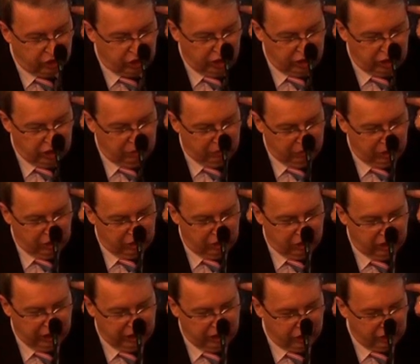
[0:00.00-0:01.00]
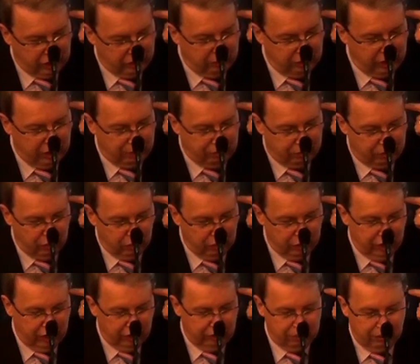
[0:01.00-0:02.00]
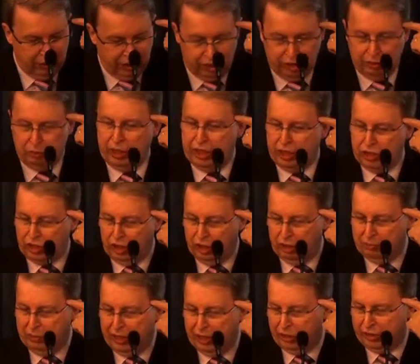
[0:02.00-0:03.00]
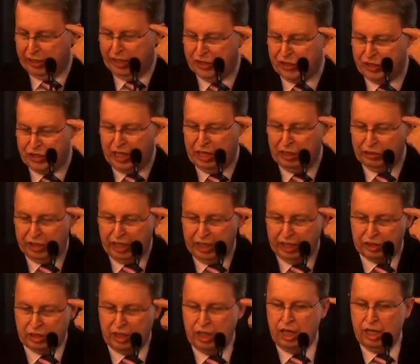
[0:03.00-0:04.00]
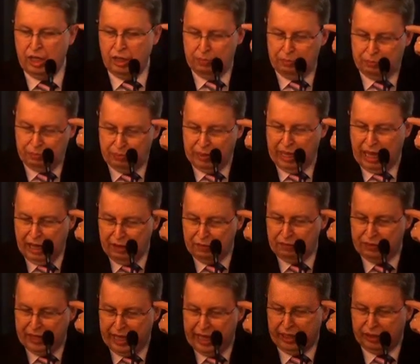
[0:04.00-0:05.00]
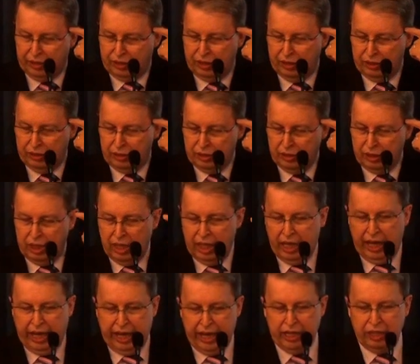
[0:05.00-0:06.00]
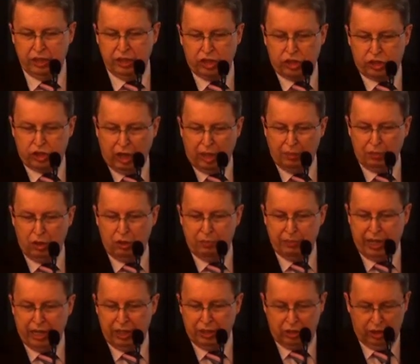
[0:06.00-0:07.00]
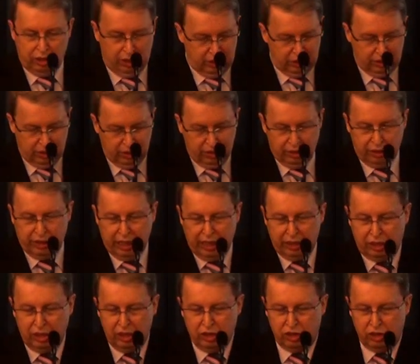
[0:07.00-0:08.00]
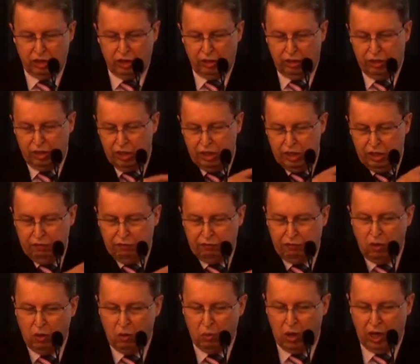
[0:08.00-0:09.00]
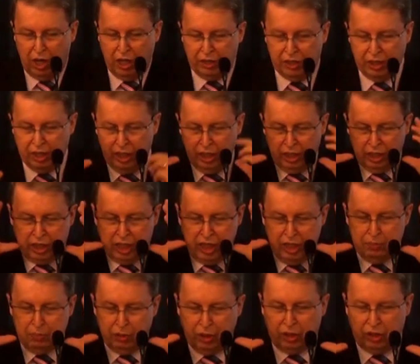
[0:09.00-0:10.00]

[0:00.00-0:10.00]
judgment, sensibly, prudent, moderation, mental soundness. Have that. And sober minded, that is the needful one, keep a